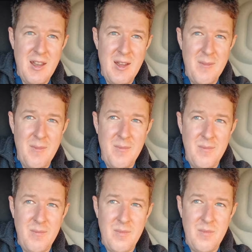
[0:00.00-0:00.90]
They're
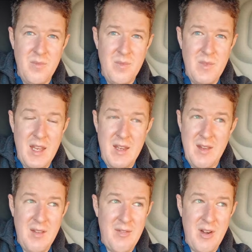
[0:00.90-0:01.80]

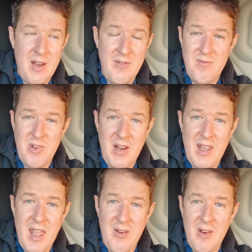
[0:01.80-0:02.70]
very, very
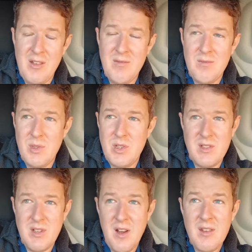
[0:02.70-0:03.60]
caring, which
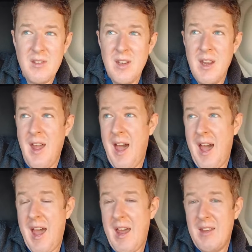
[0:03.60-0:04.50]
is nice,
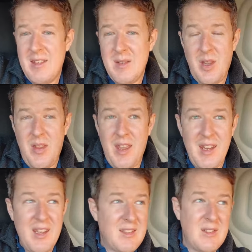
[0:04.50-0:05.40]
and seems like they're
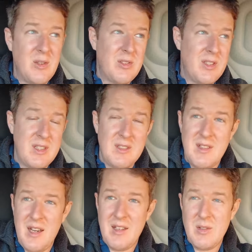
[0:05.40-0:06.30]
going to get
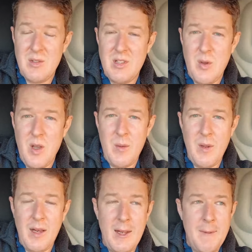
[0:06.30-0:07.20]
it sorted quite
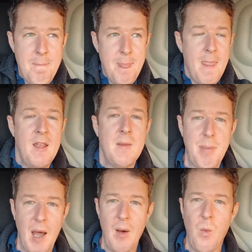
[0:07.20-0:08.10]
quickly.
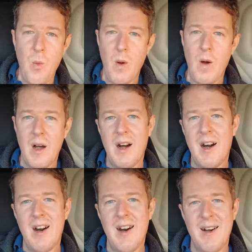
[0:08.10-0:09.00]
But
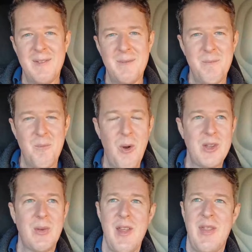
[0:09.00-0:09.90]

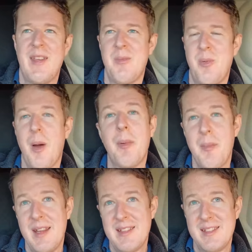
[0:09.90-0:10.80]
what do I think the
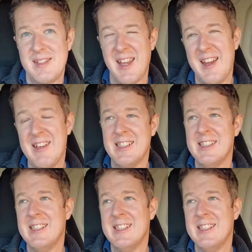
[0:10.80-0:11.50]
problem is? So